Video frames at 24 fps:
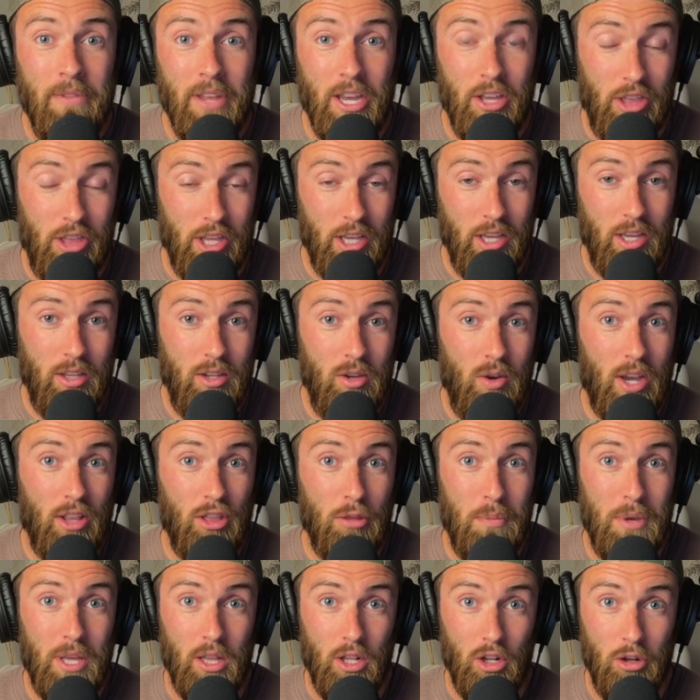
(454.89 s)
I think you have to
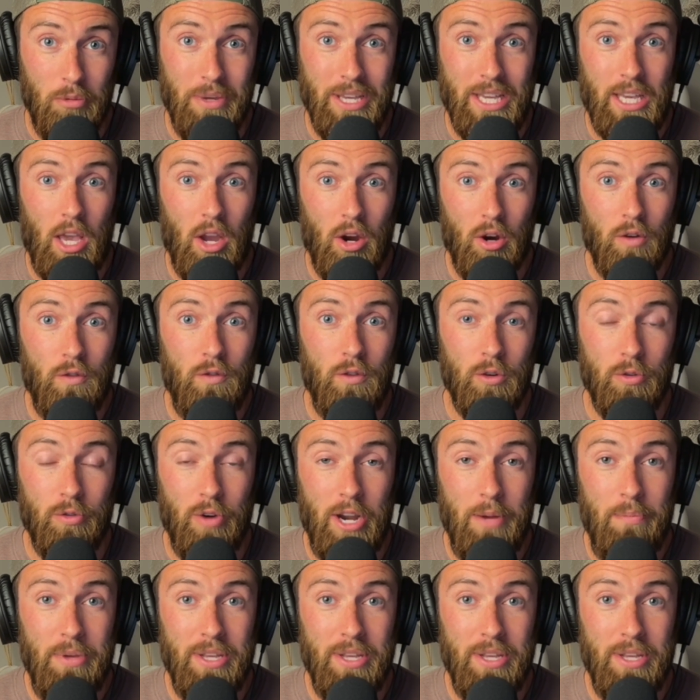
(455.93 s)
be a little bit careful, right?